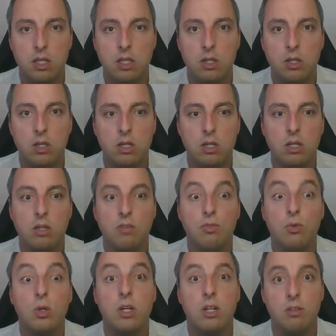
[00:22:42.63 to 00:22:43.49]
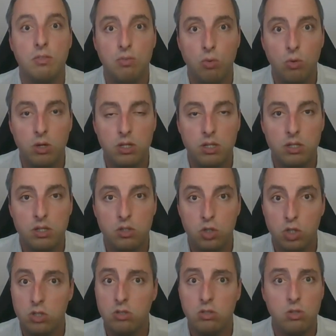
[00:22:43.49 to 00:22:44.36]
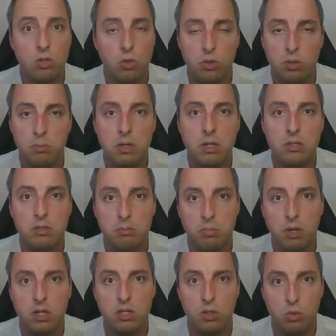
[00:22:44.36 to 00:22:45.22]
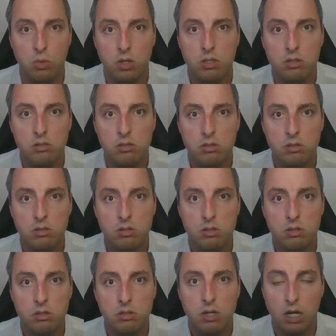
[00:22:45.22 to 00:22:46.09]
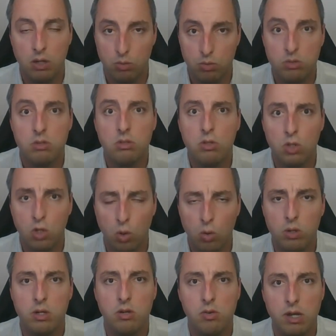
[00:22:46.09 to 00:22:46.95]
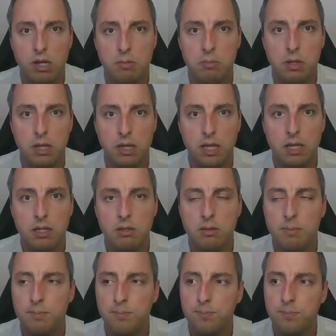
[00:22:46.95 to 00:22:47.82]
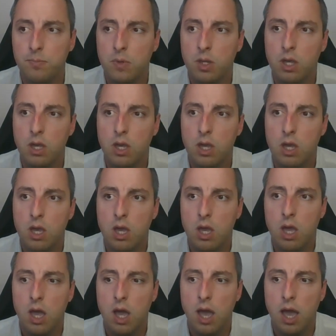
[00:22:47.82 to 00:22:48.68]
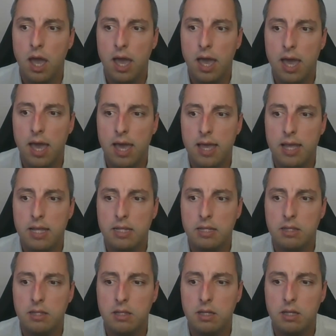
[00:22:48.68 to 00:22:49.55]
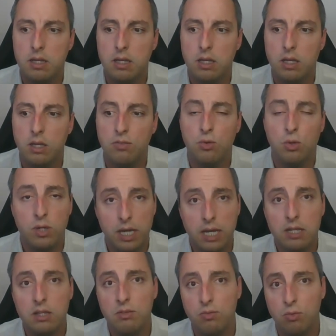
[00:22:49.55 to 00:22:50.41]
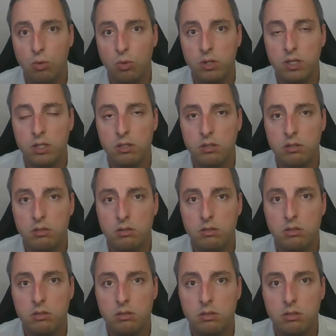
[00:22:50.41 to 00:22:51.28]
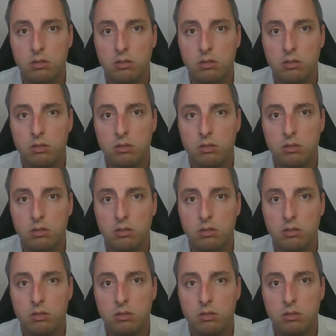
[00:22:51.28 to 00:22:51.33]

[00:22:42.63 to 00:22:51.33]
if you can afford it, just throw them out and buy new ones. I would totally recommend that. And if you can't afford it,